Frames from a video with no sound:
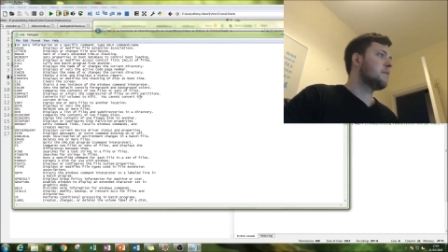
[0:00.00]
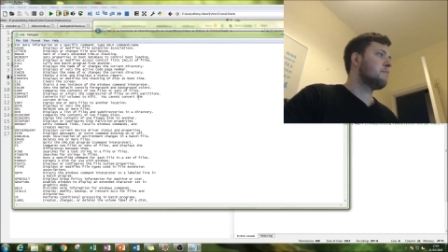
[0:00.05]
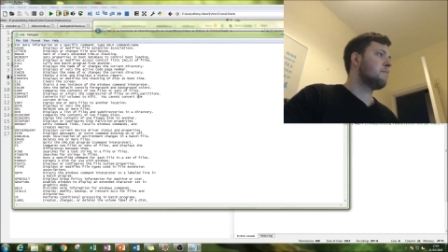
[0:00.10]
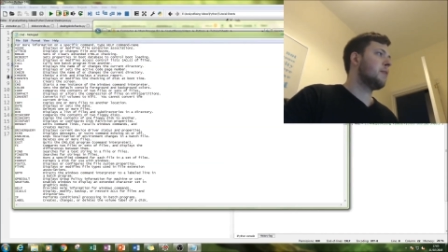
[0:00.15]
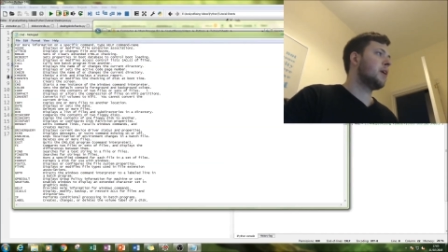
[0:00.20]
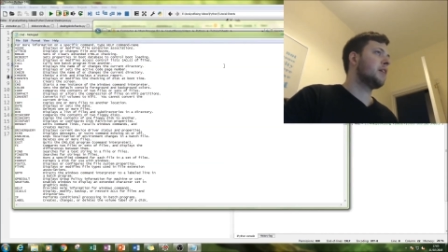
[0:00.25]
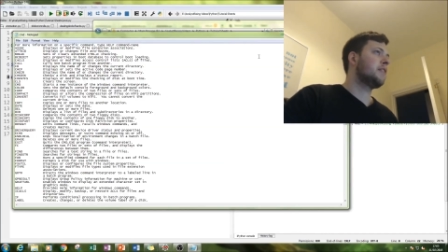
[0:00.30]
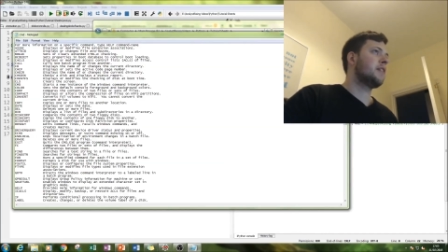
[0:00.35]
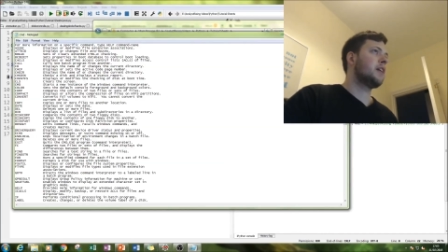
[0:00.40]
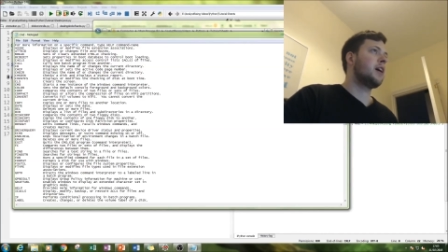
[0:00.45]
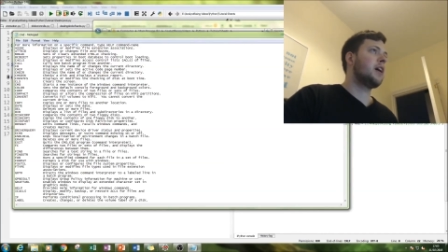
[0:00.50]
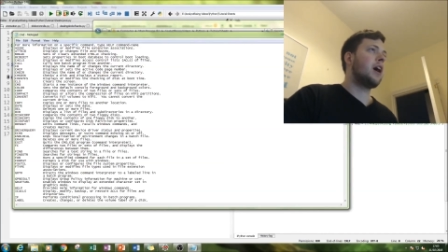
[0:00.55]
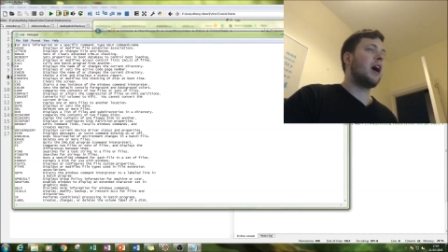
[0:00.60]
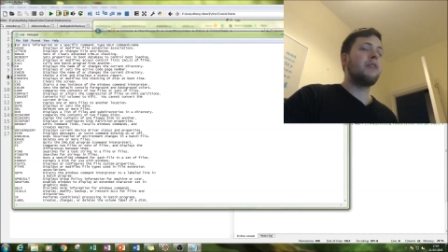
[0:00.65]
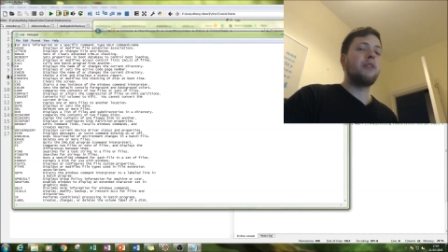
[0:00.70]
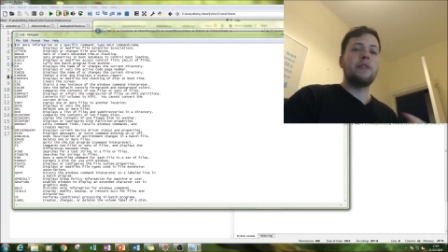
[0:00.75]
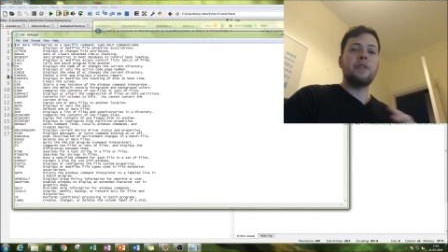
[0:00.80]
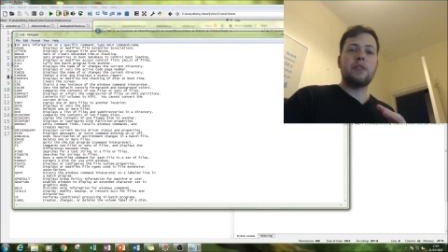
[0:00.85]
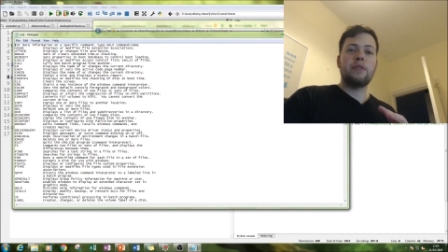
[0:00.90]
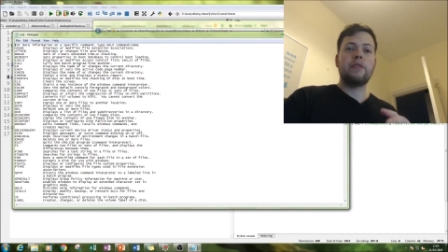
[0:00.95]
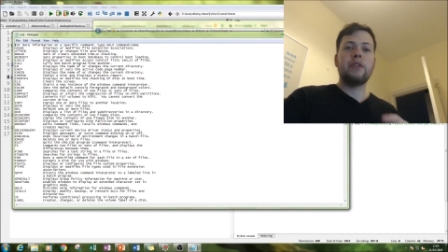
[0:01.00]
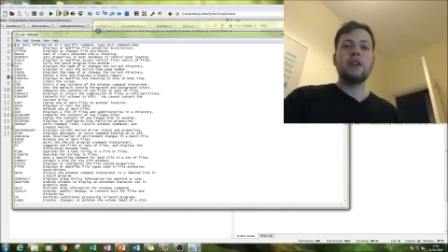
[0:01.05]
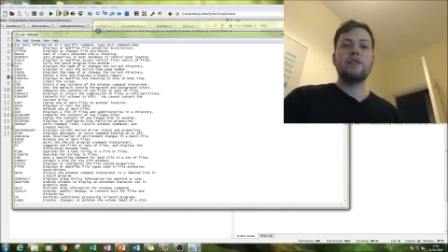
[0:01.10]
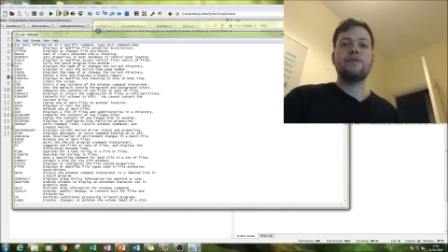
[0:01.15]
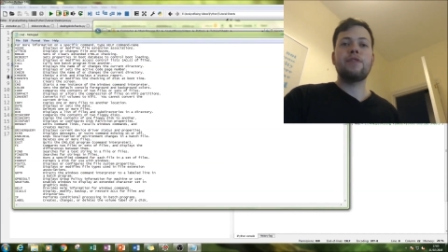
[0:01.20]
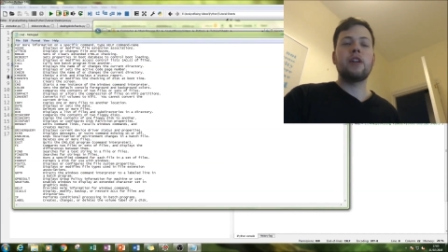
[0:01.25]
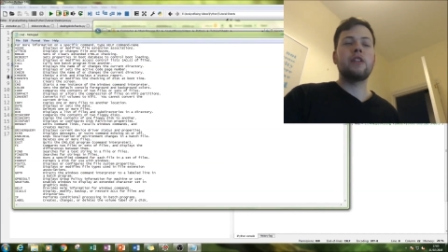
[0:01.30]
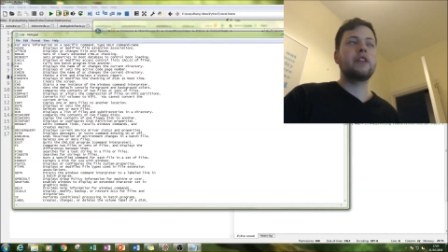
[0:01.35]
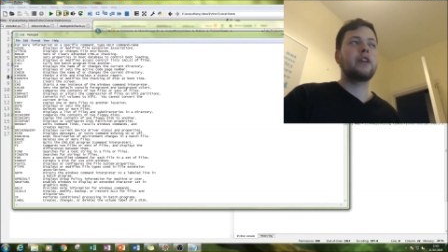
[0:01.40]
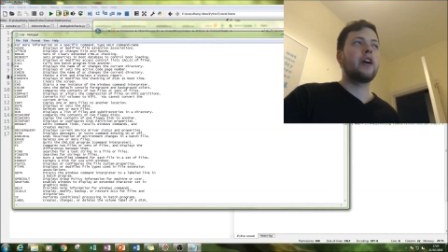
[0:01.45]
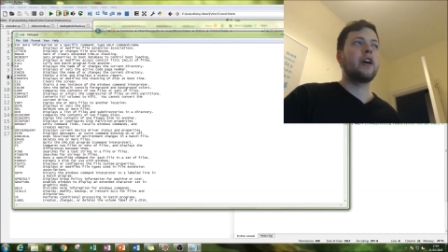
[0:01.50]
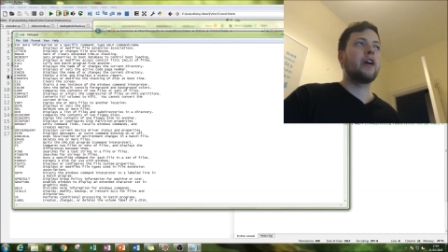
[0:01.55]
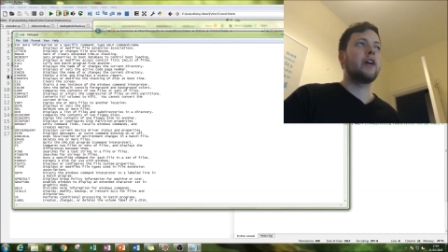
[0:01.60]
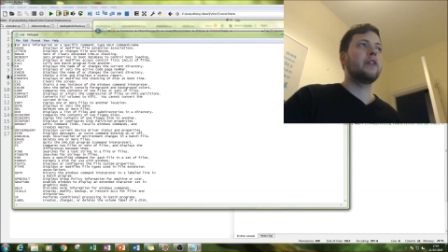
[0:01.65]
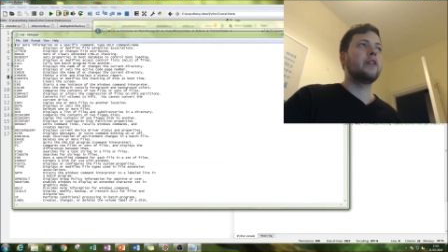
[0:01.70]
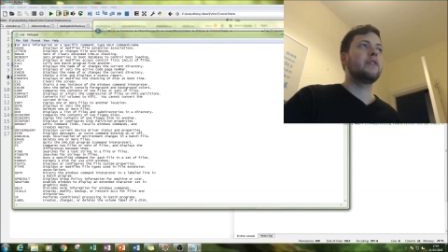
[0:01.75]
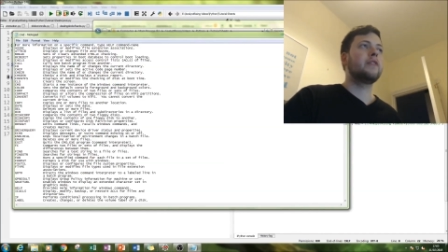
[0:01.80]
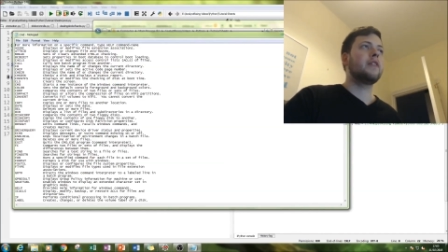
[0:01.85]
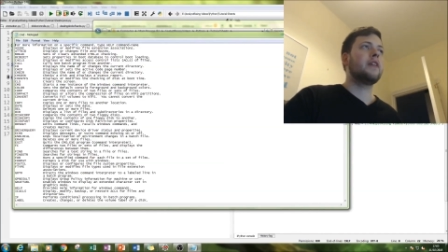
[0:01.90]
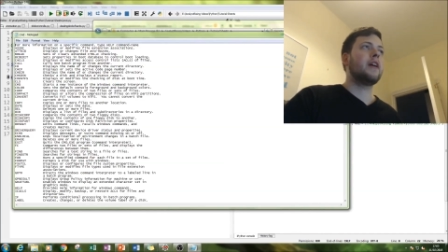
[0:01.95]
But I thought it was a very fun
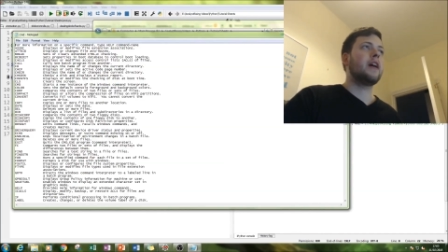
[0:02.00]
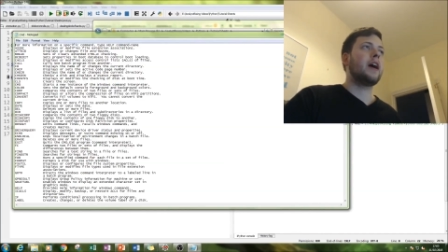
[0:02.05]
code,